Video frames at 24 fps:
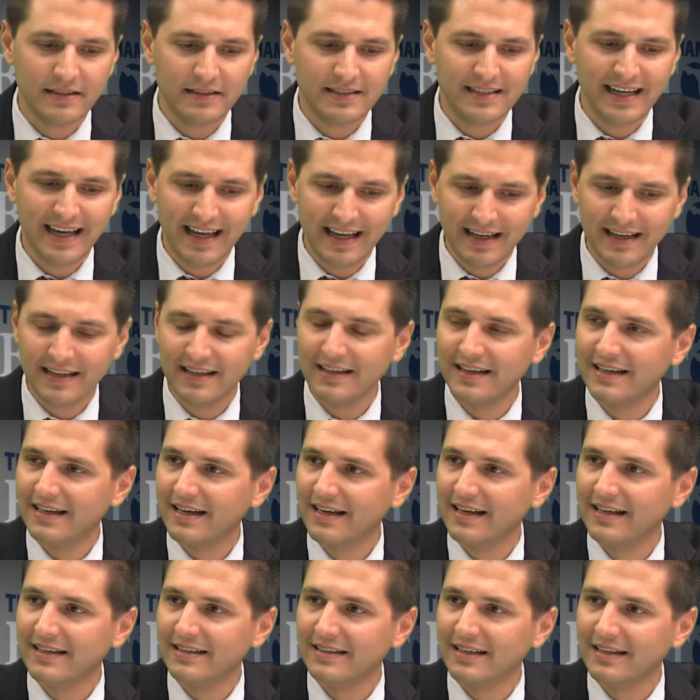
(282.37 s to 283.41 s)
take
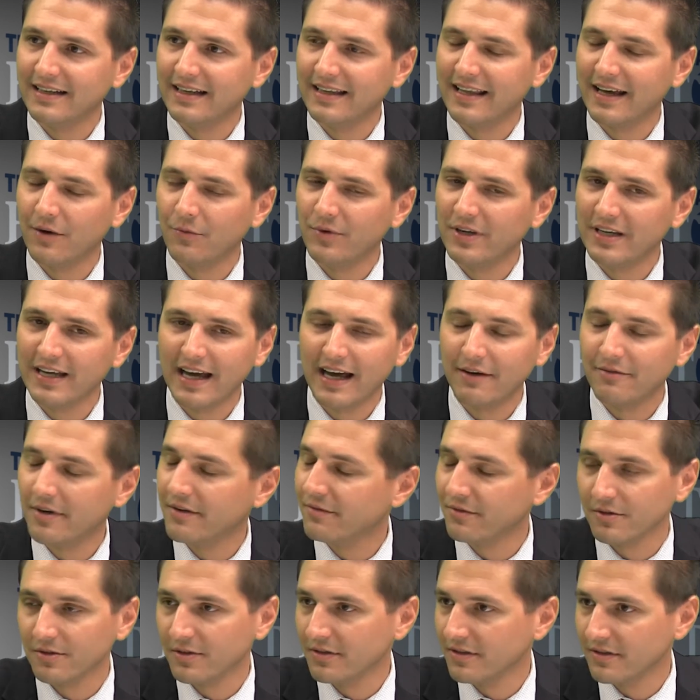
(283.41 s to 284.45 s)
that we have
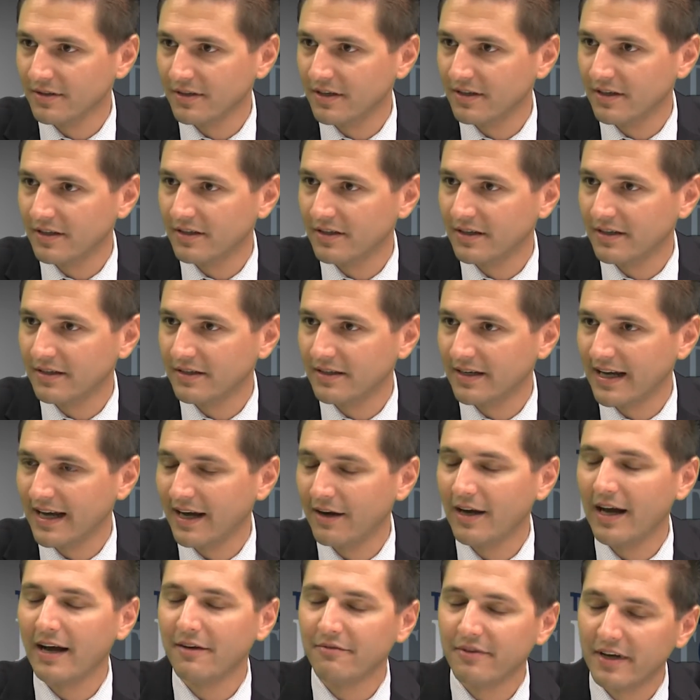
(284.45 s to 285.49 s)

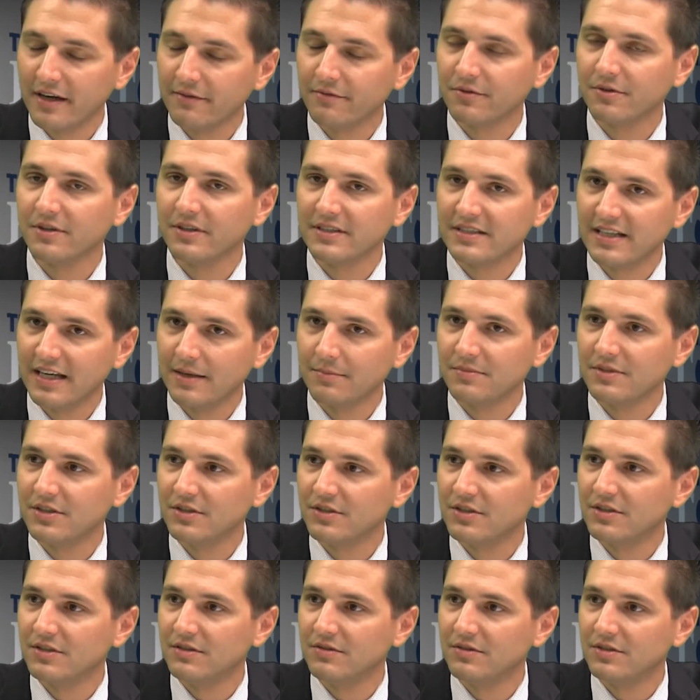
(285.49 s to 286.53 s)
ever
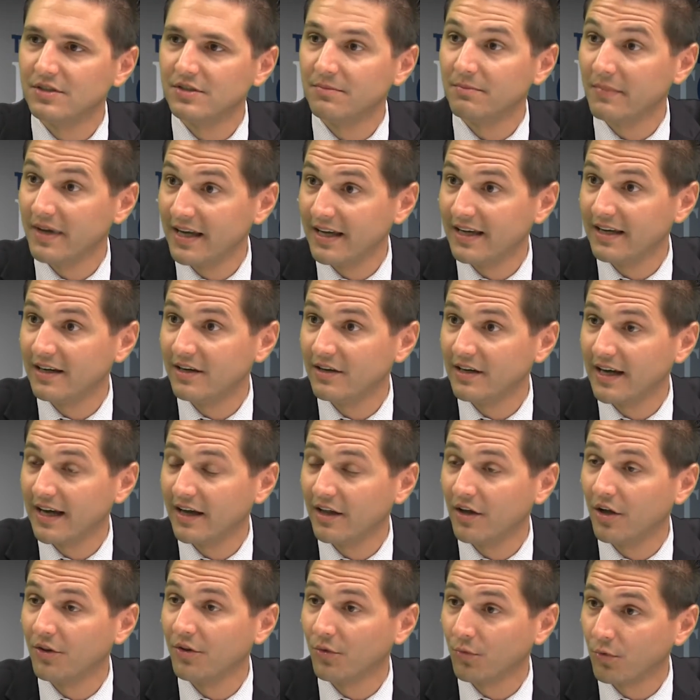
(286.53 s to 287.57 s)
attempted to make
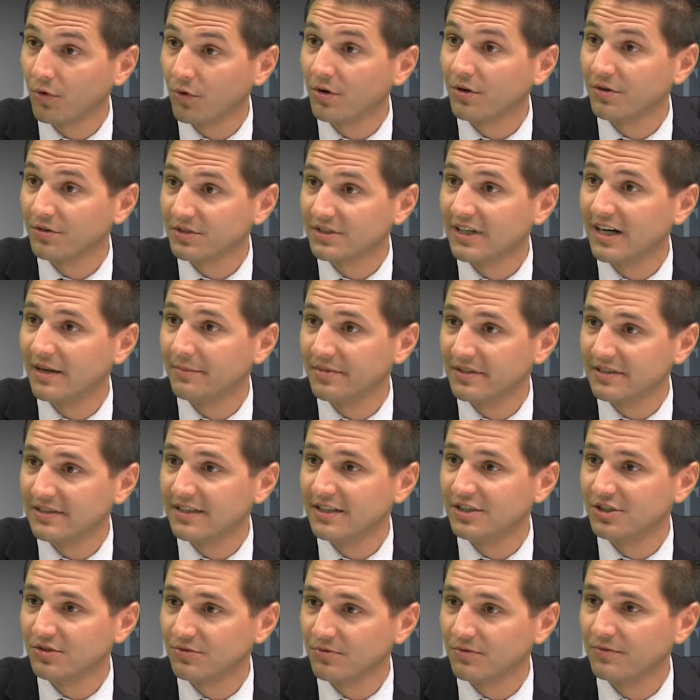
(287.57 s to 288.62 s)
on the workers'
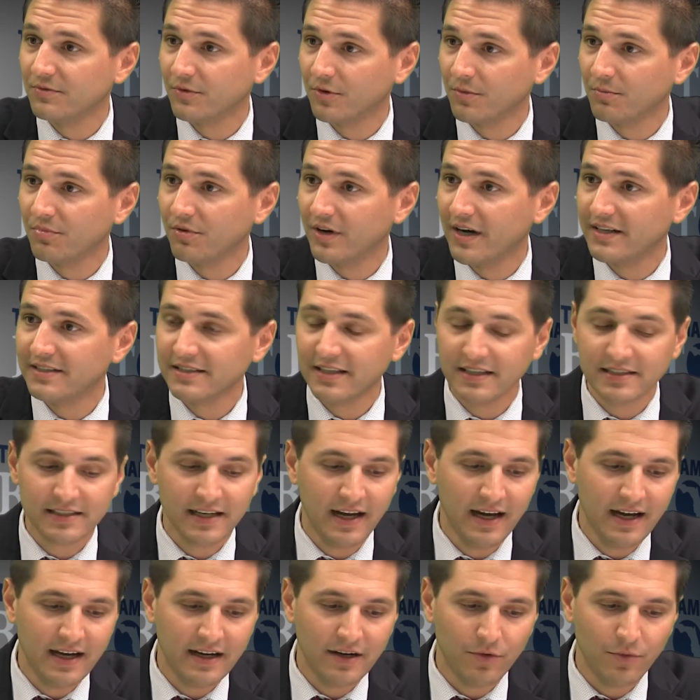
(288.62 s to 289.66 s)
compensation reform process.
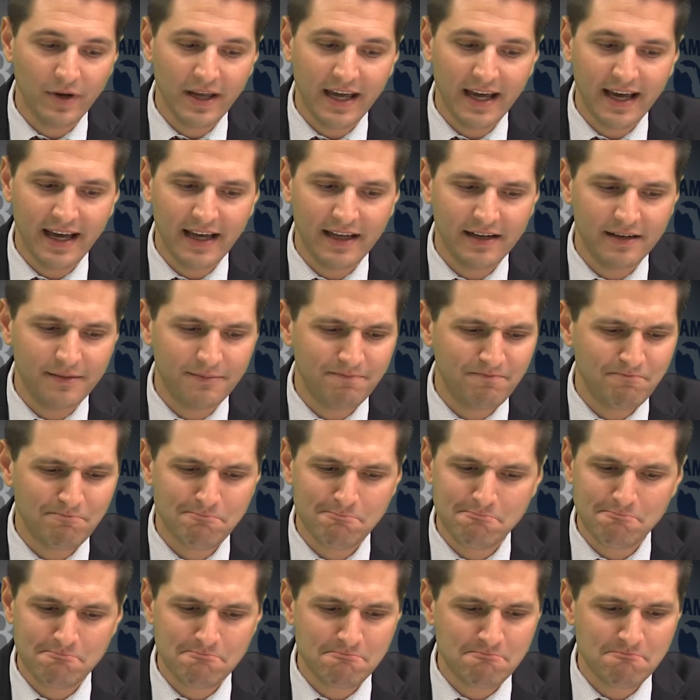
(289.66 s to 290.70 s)
We had
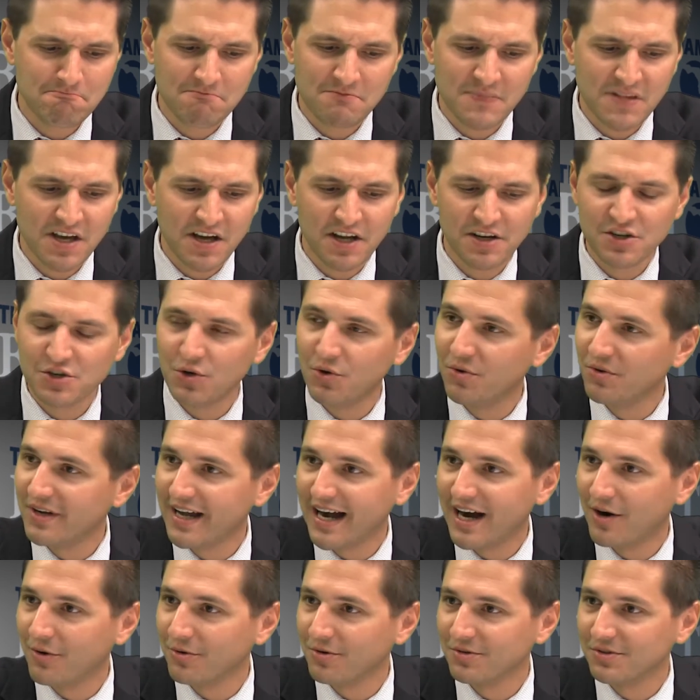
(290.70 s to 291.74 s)
untold
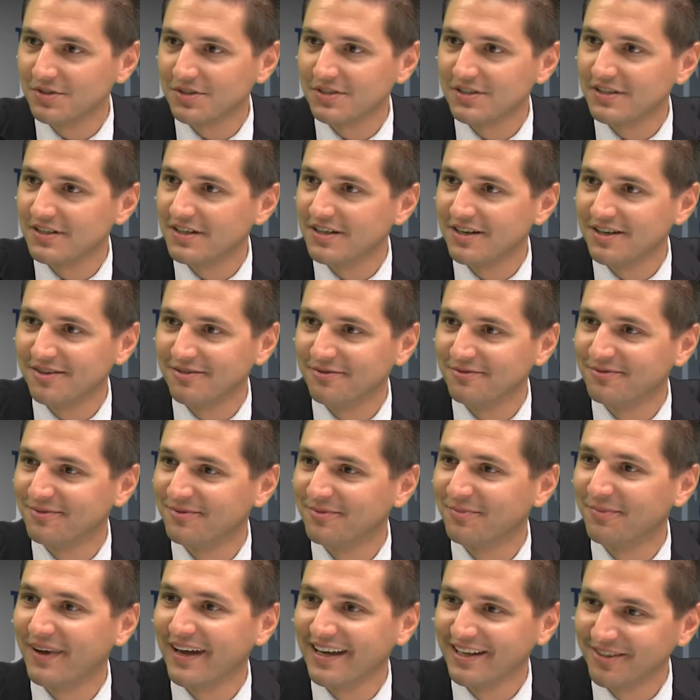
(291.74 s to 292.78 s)
hours of
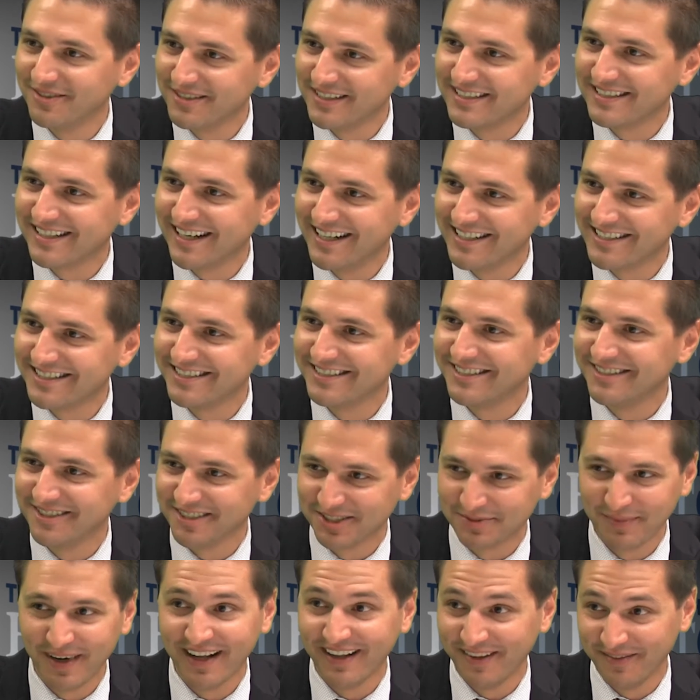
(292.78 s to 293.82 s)
panel discussions, and you're
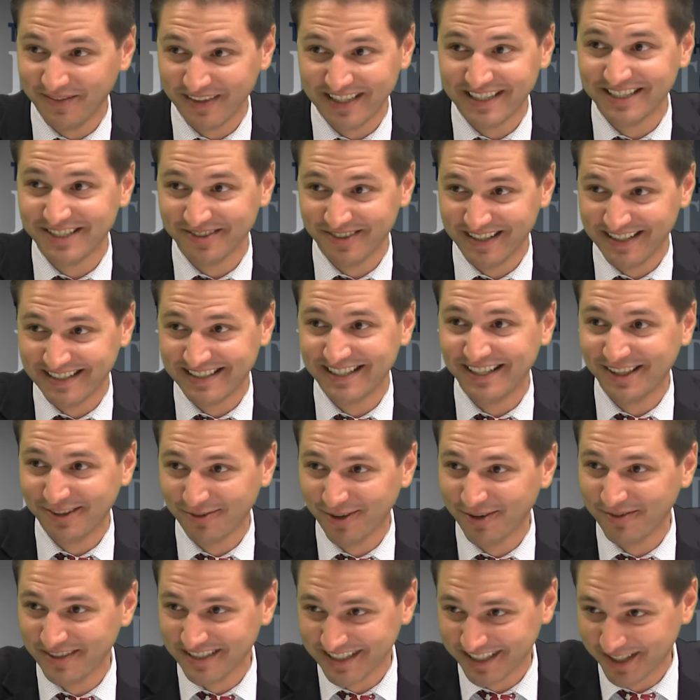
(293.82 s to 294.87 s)
smiling because you had to sit through
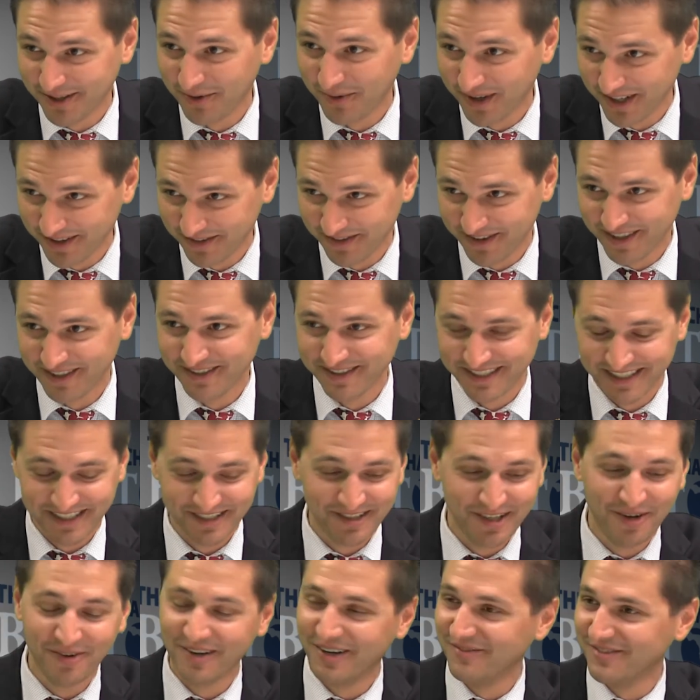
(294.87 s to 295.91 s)
every single one of those, and you
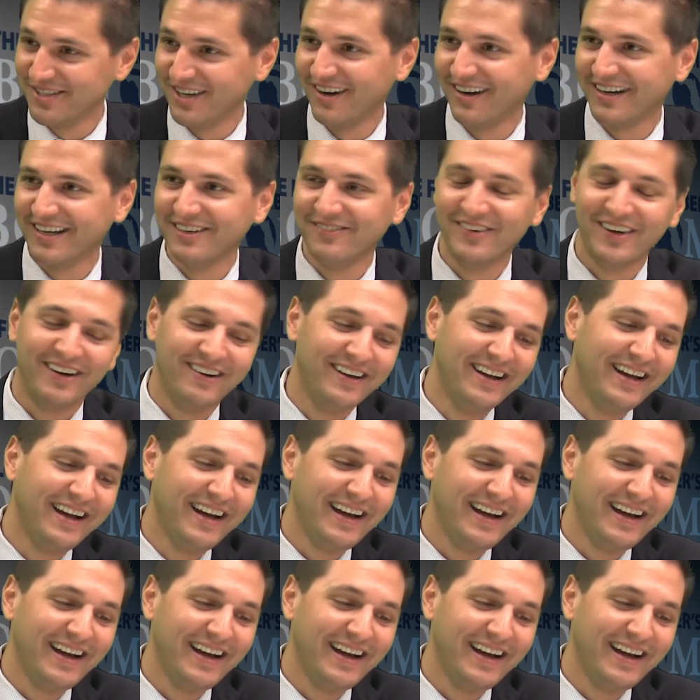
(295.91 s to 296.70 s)
know what I'm talking about.